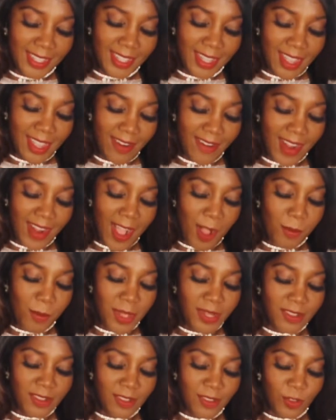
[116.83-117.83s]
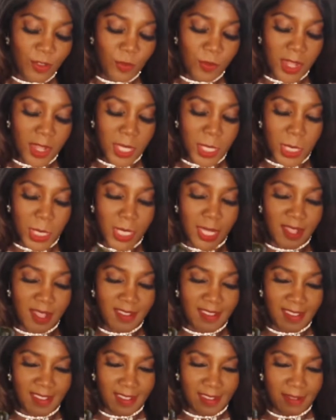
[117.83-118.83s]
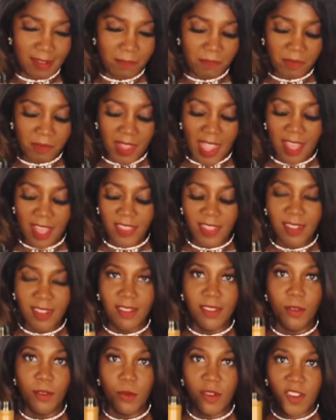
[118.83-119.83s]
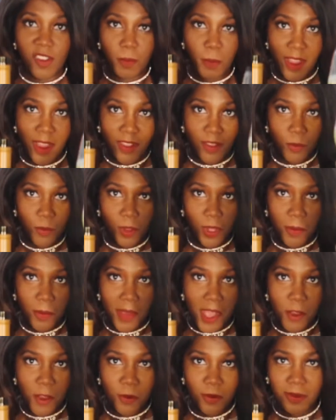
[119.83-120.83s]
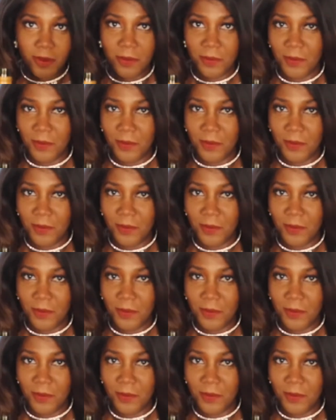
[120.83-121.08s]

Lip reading: All right, how much is too much? I think this is a respectable amount.